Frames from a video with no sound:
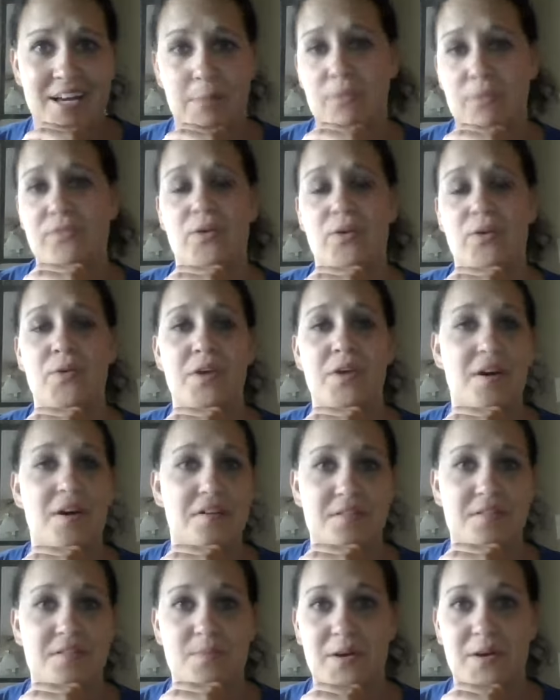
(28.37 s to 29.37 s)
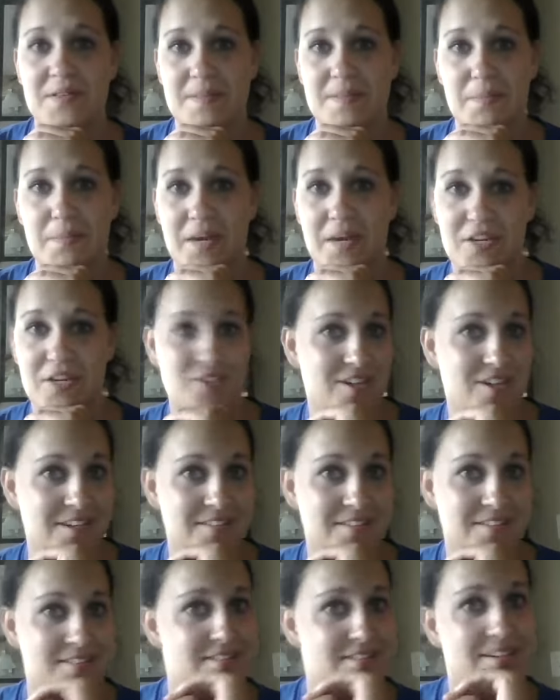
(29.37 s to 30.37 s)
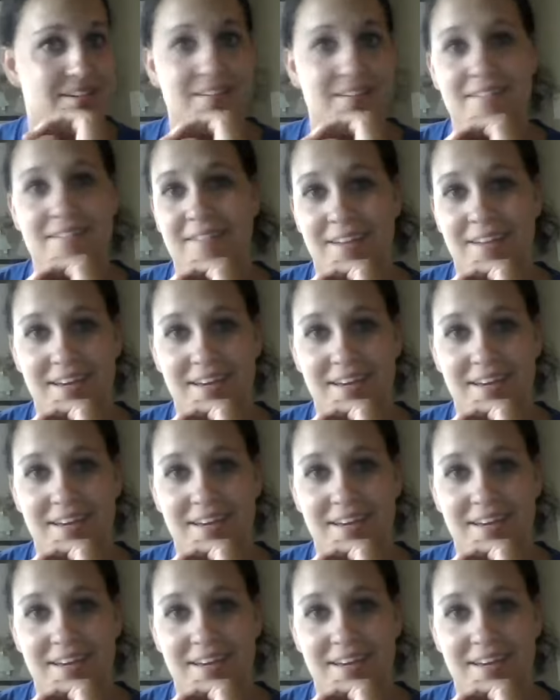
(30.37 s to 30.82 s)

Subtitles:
phone calls about some patients and